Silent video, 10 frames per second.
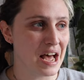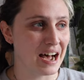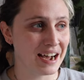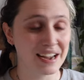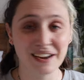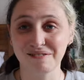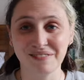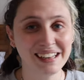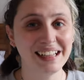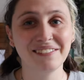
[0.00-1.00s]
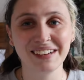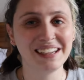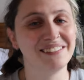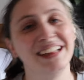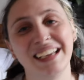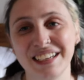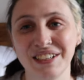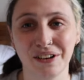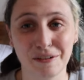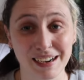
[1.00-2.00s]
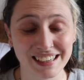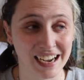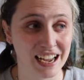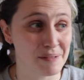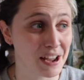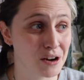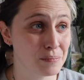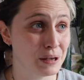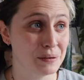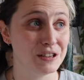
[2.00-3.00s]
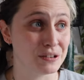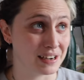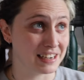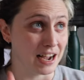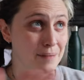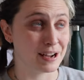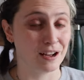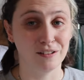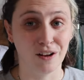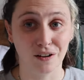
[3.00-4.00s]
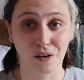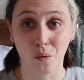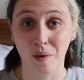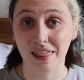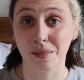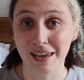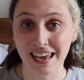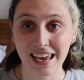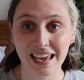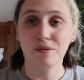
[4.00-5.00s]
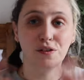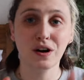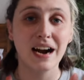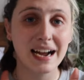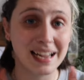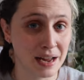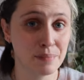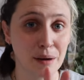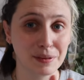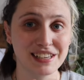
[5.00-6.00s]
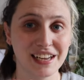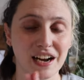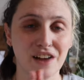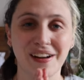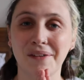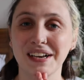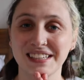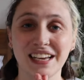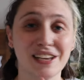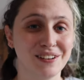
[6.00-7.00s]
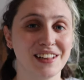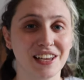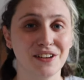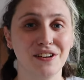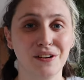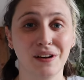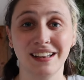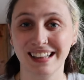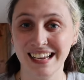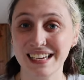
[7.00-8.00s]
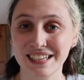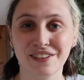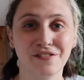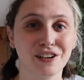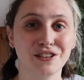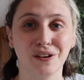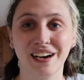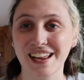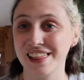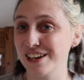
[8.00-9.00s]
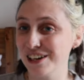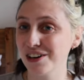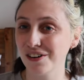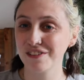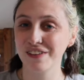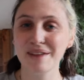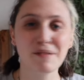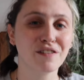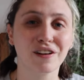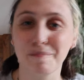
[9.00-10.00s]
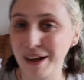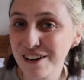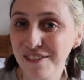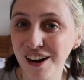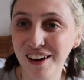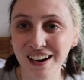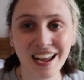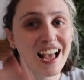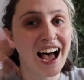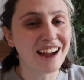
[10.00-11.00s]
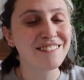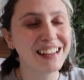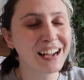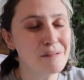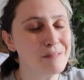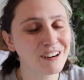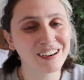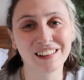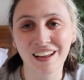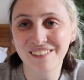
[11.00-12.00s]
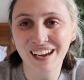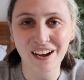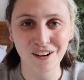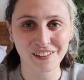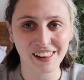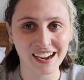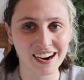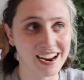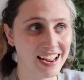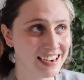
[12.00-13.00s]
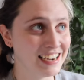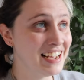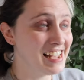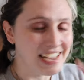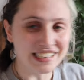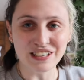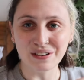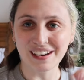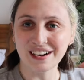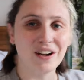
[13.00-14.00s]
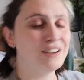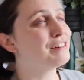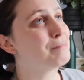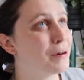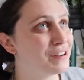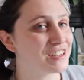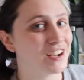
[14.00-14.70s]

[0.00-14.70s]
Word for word: I really, really, really enjoyed my time. I hope you enjoyed coming along with me. Before I properly sign off, I want to say a huge thank you to Liz for joining the Good Growing Fam over on Patreon. I really hope you're loving it over there and enjoying all of the bonus